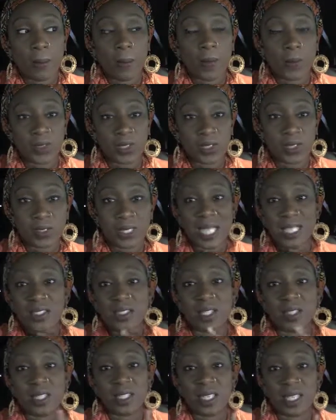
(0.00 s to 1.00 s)
But that's
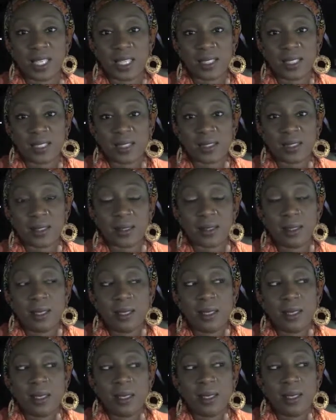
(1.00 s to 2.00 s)
not the case.
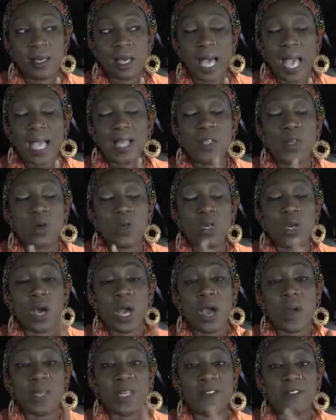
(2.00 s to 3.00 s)
I don't know
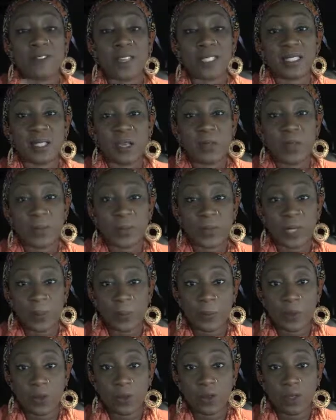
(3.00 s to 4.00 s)
how it affects other
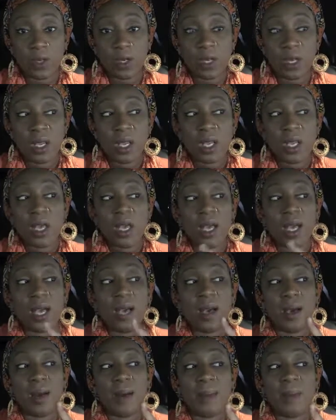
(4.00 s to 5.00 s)
people,
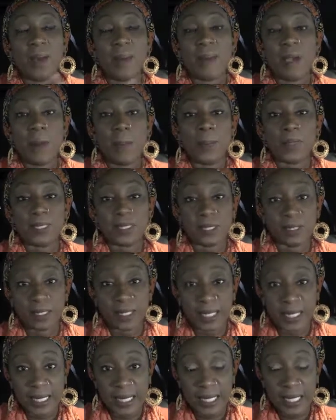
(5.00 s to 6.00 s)
but in my particular
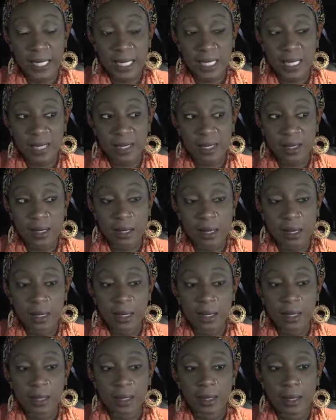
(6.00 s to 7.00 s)
case,
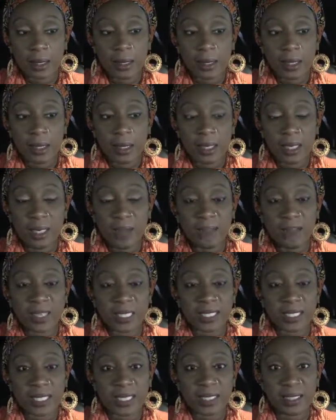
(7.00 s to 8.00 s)
it
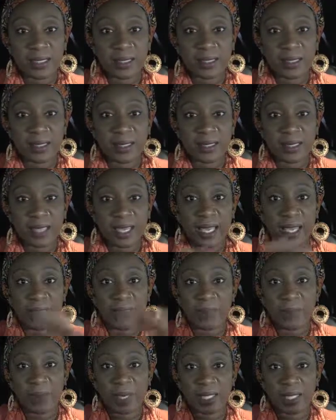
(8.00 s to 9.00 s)
affected
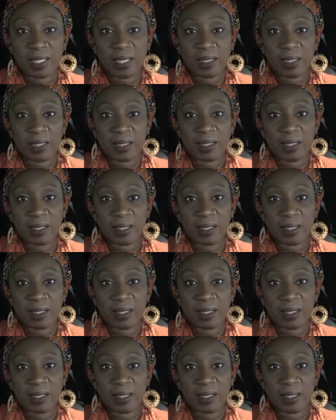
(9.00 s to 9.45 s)
everybody.